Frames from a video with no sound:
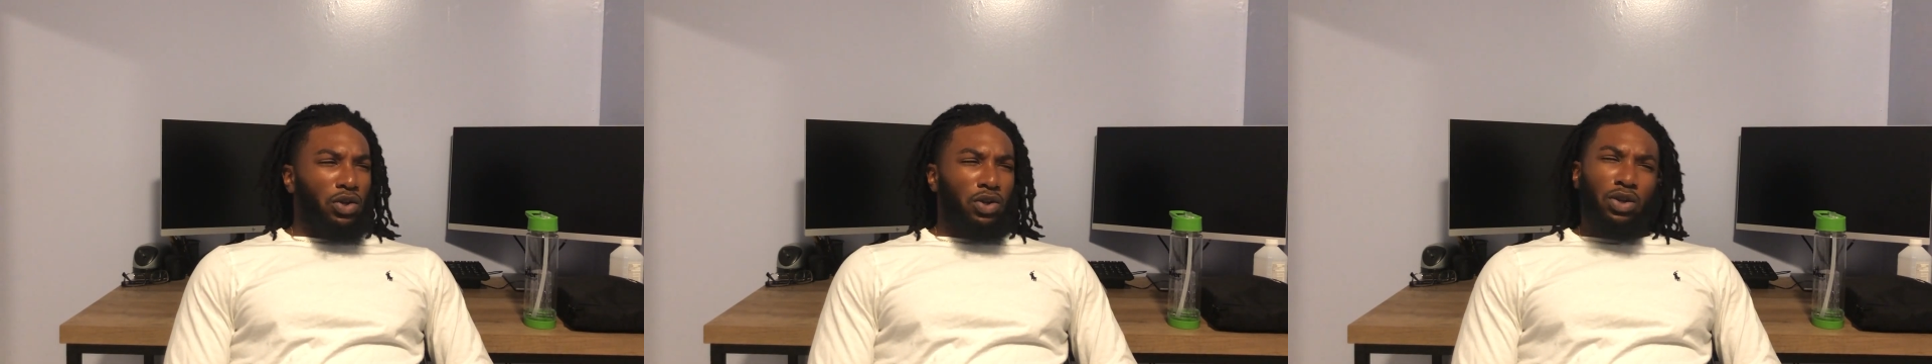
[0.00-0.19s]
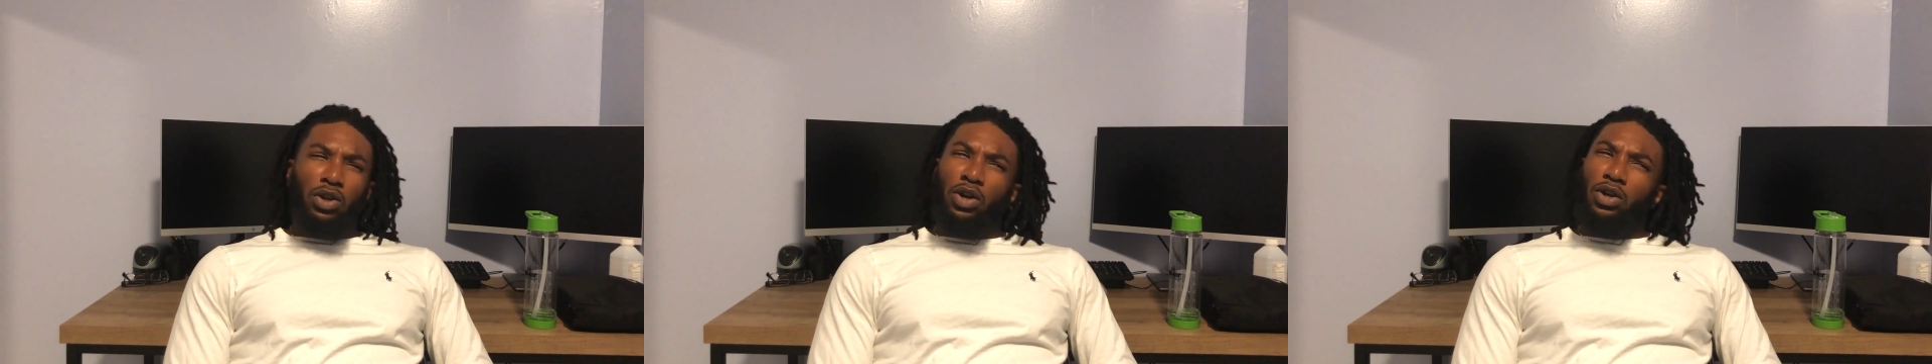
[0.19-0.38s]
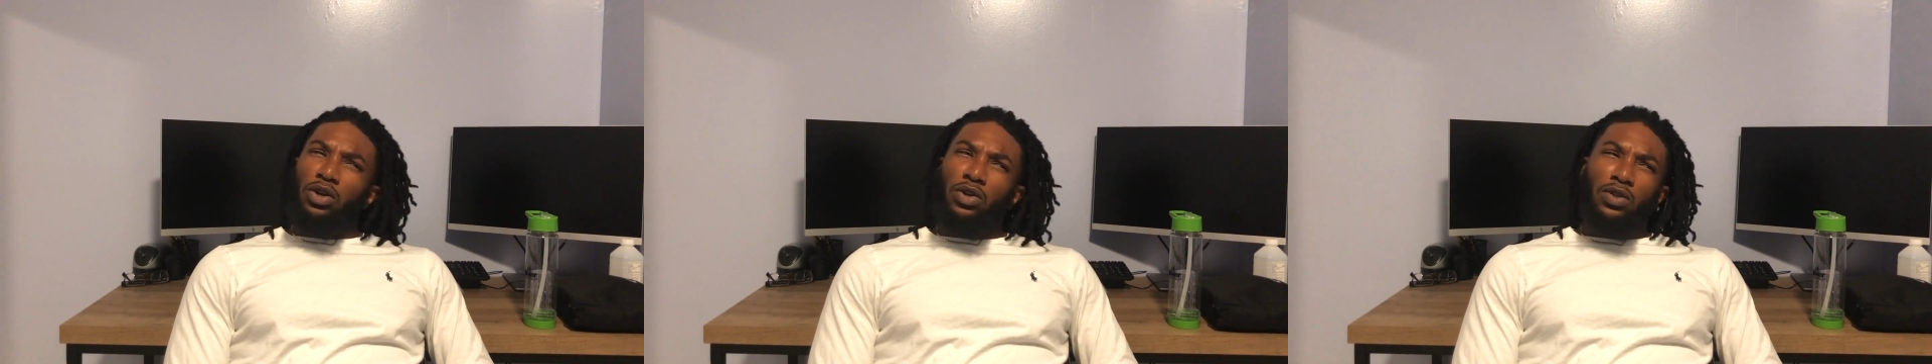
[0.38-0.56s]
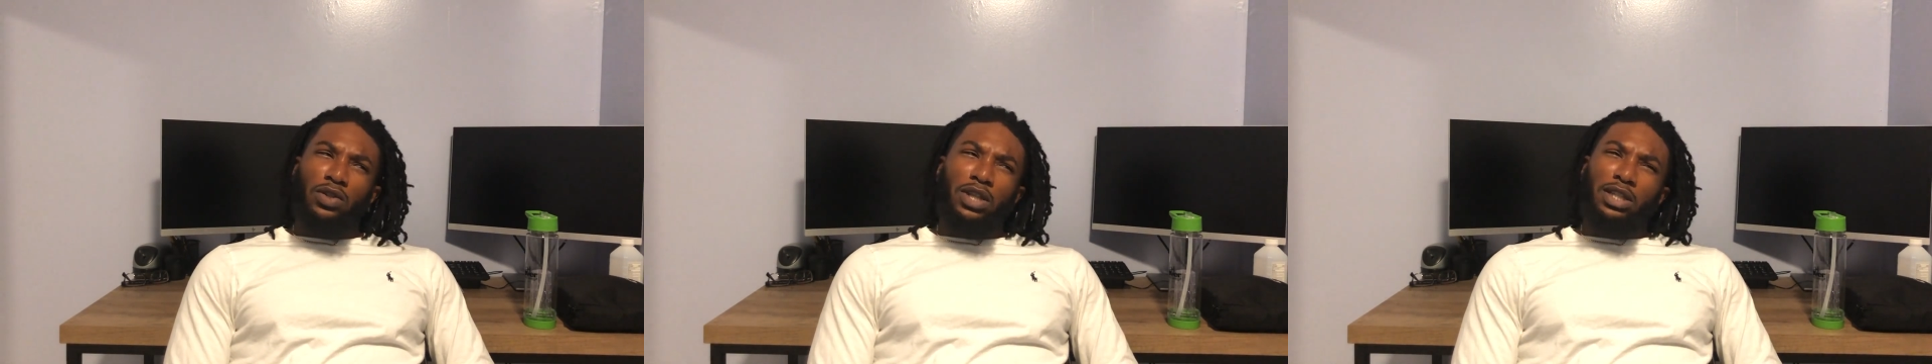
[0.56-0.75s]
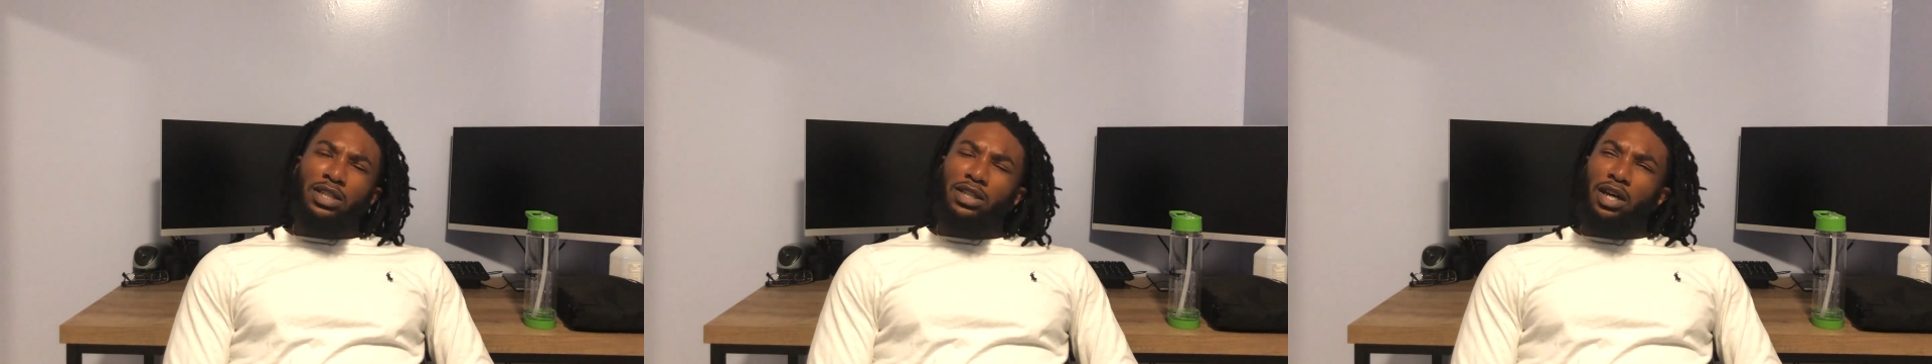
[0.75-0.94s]
No,
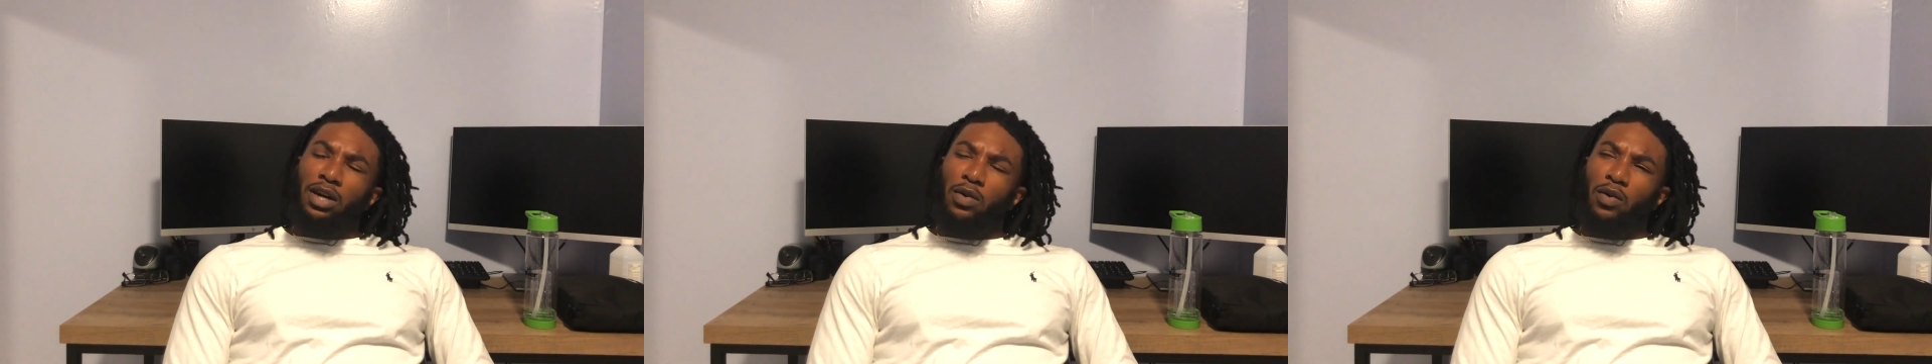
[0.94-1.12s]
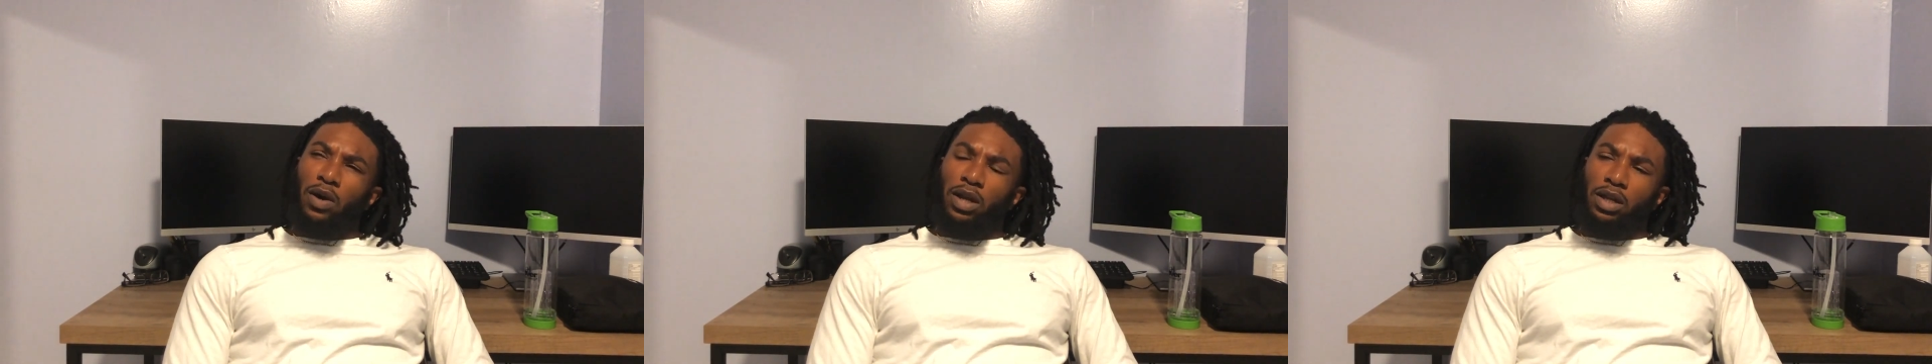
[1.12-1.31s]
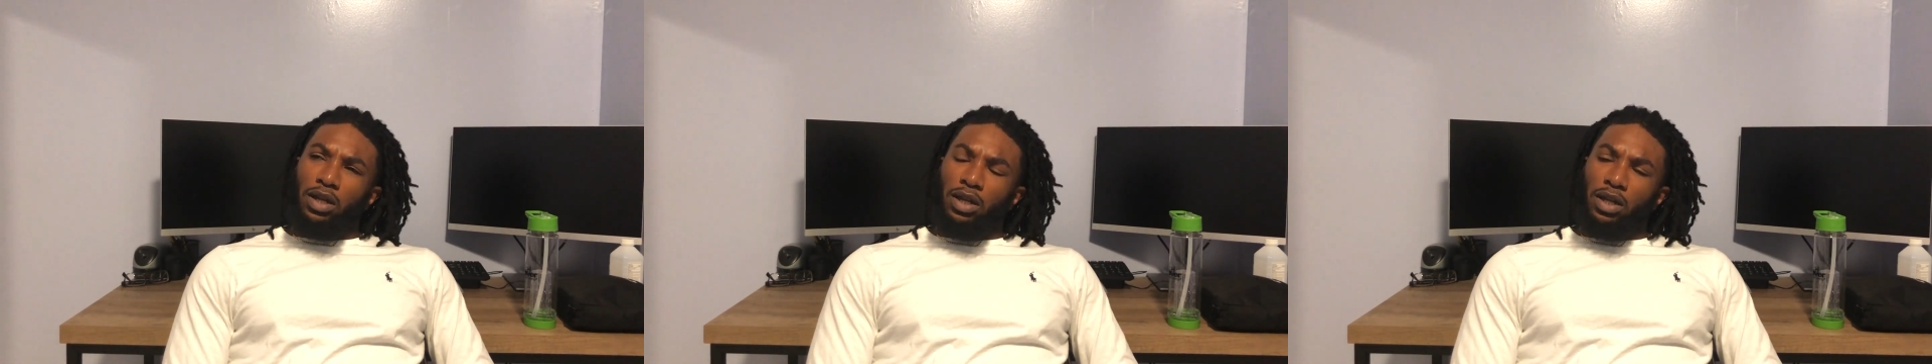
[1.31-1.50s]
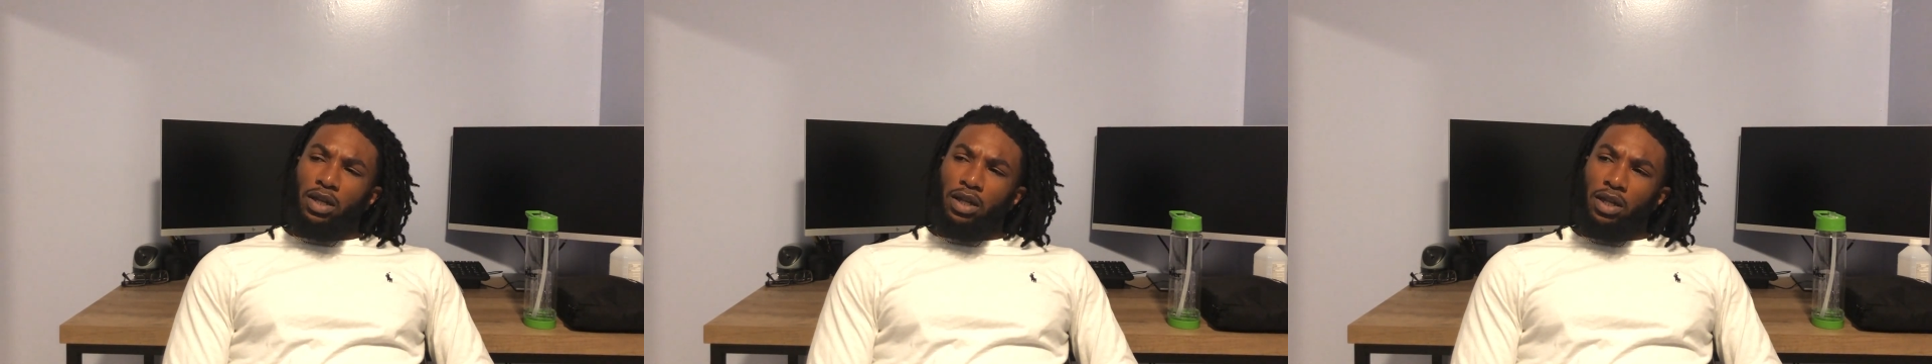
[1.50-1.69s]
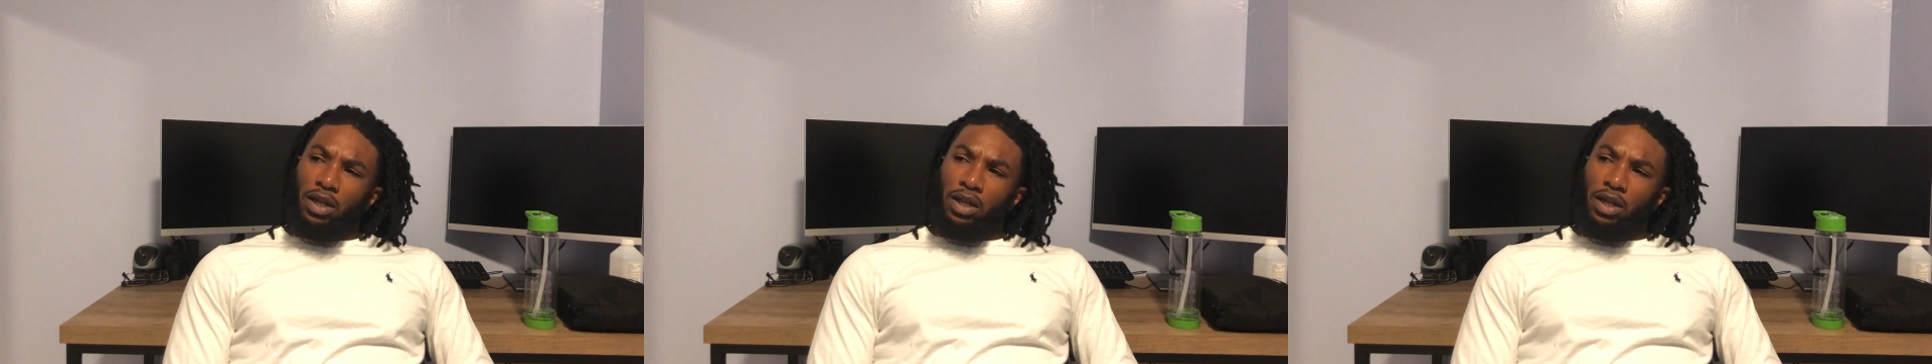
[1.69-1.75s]
that's not quite it.